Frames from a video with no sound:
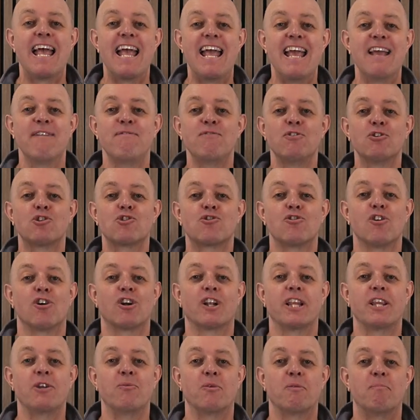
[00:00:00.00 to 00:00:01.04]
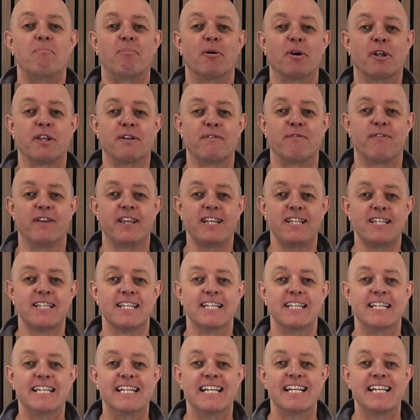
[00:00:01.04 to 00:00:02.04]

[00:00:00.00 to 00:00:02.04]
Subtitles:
If you're struggling with burning feet,